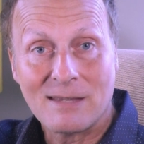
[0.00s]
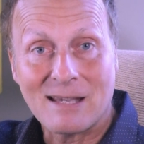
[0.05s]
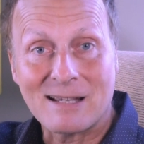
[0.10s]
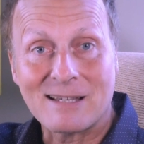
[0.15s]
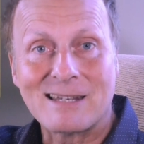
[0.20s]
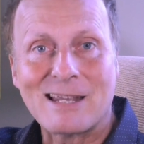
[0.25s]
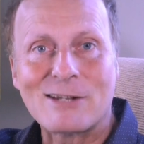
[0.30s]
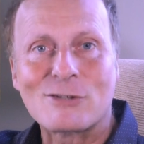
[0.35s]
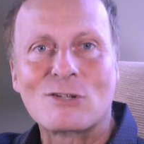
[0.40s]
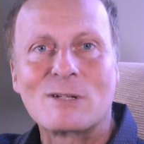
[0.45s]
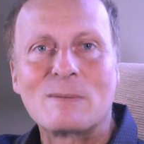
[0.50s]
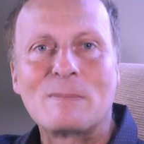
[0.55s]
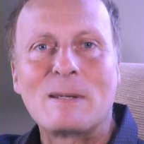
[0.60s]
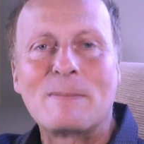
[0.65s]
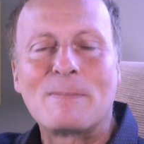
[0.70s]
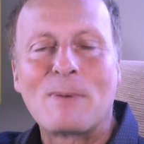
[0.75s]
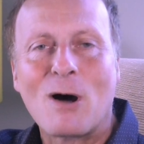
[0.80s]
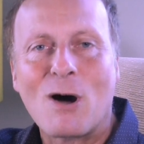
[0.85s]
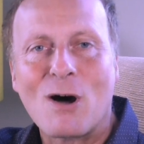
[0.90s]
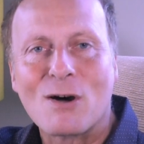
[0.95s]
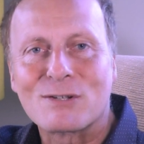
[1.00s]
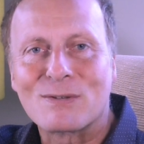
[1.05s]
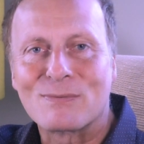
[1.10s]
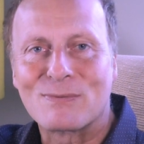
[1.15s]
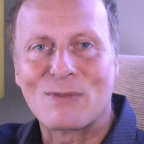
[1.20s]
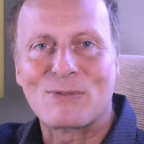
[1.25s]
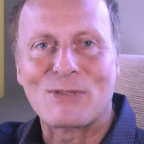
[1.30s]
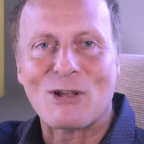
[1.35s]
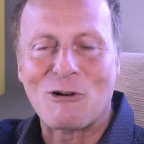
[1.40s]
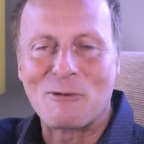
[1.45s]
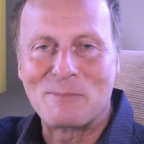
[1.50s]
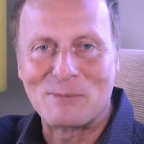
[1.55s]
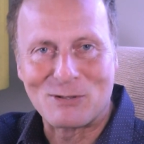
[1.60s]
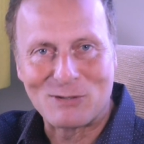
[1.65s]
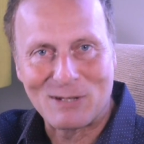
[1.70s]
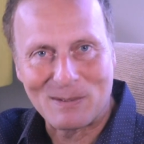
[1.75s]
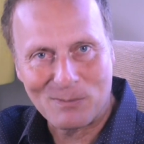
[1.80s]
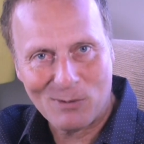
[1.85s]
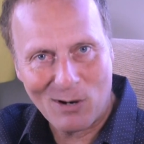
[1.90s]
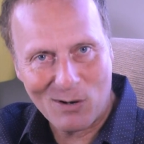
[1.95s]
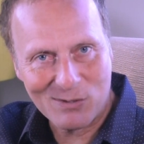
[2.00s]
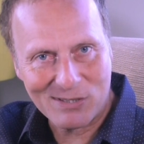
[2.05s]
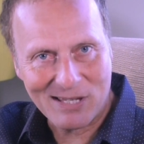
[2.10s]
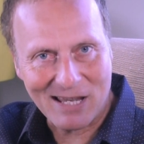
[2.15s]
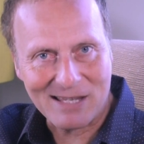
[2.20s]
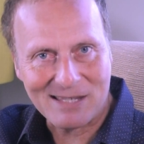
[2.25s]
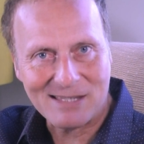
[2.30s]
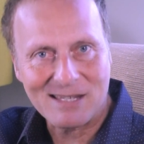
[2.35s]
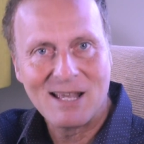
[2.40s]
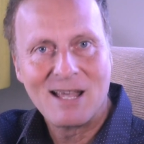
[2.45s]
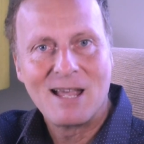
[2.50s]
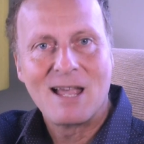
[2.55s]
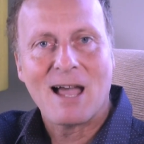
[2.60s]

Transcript: That can actually be part of the therapeutic process.